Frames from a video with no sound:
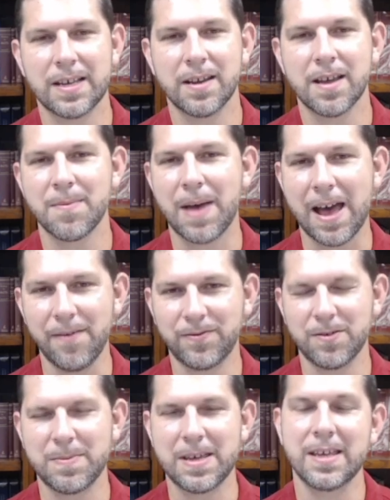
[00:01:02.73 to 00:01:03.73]
and come
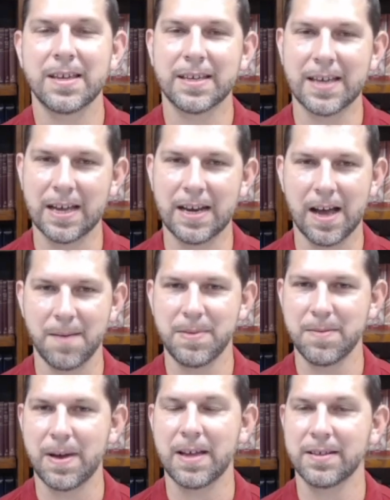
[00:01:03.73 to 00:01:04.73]
after me cannot
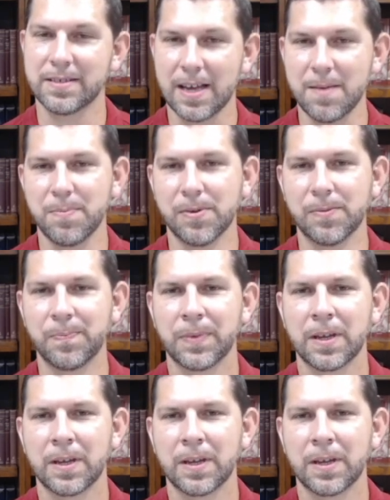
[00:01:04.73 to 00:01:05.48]
be my disciple.